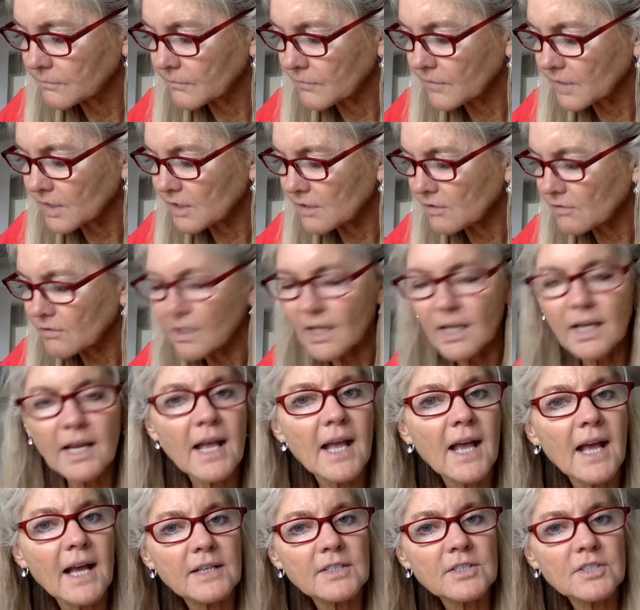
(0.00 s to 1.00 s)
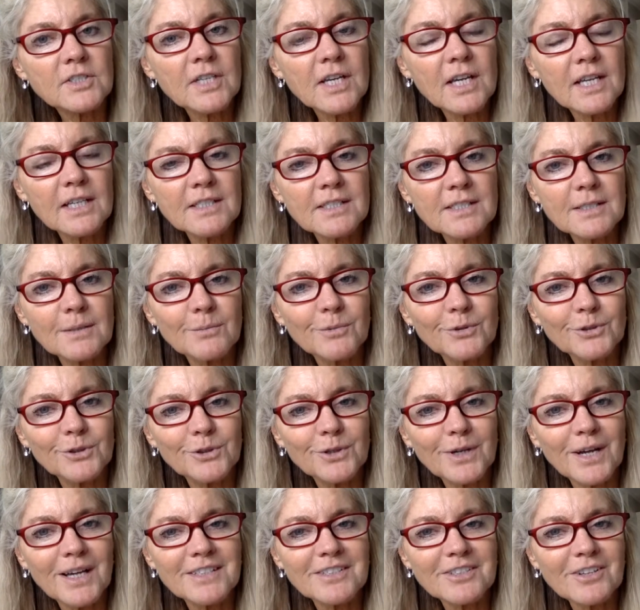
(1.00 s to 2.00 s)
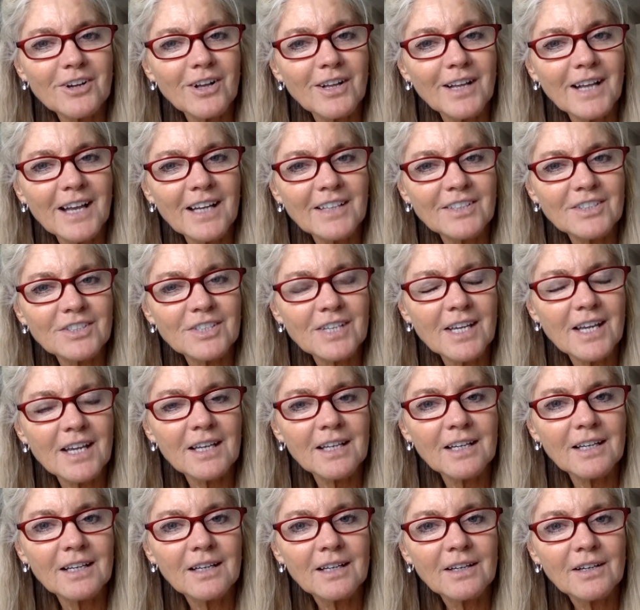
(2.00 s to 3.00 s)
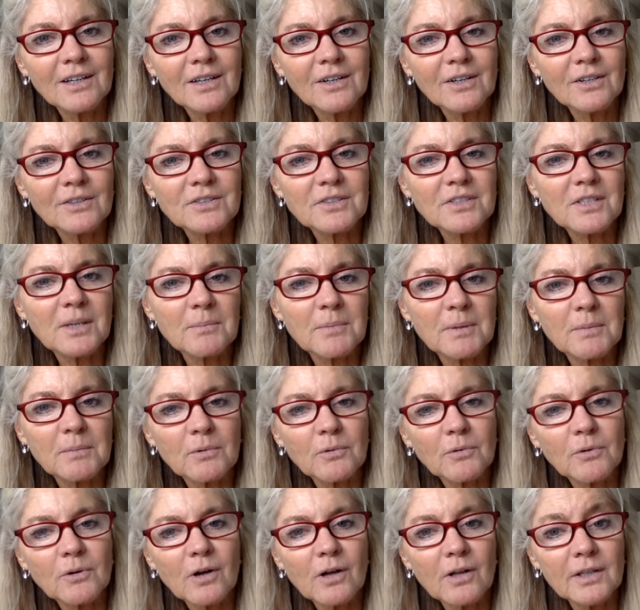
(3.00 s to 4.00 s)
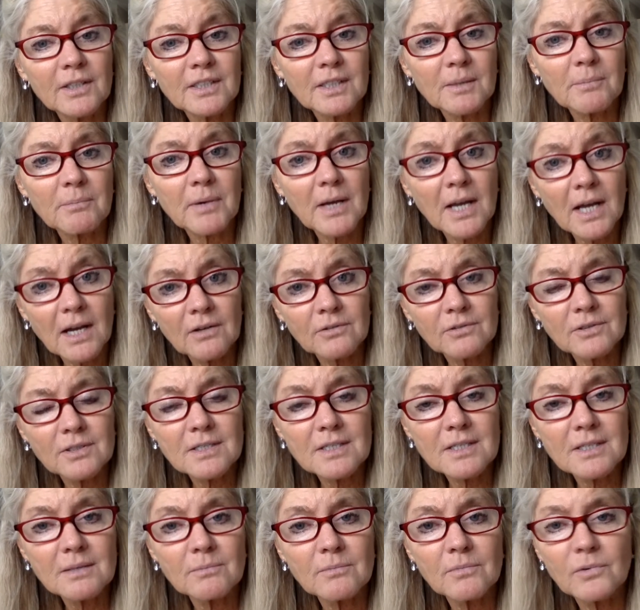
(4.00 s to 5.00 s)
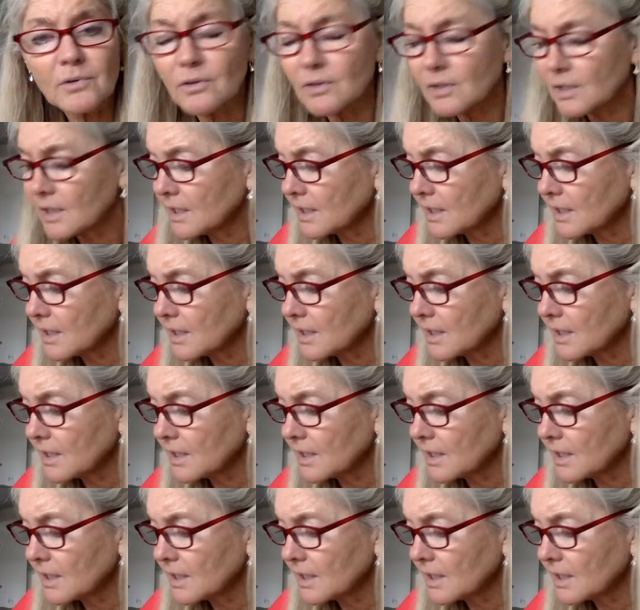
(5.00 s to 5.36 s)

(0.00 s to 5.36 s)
You know that hashtag symbol you guys call hashtag? Some people will call it the pound symbol.